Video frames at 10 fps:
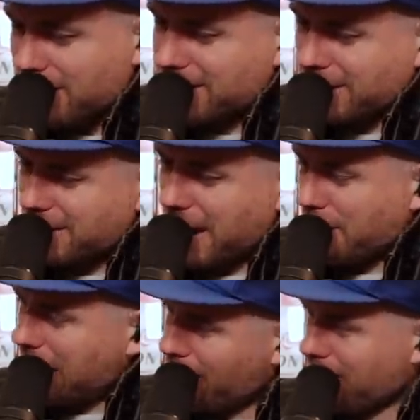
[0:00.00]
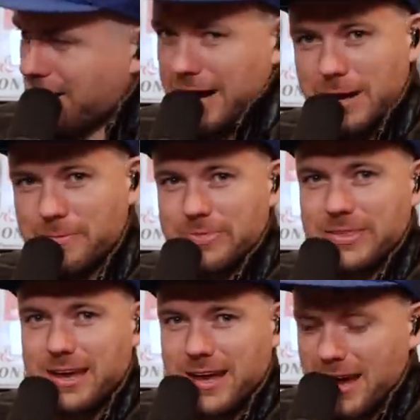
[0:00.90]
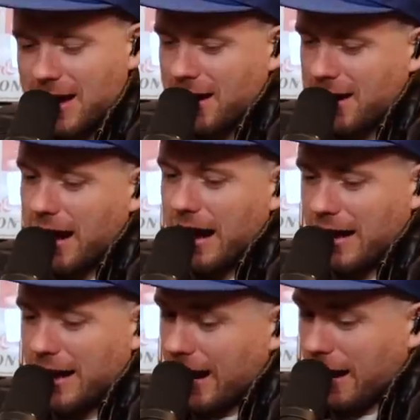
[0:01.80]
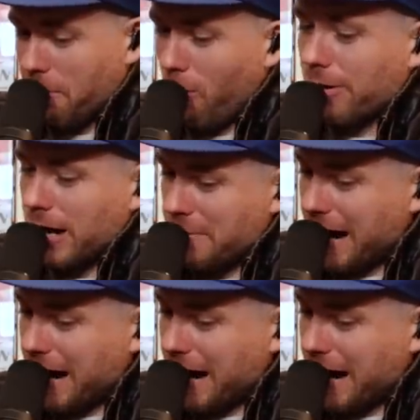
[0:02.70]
Just because I'm not one of them, a mocha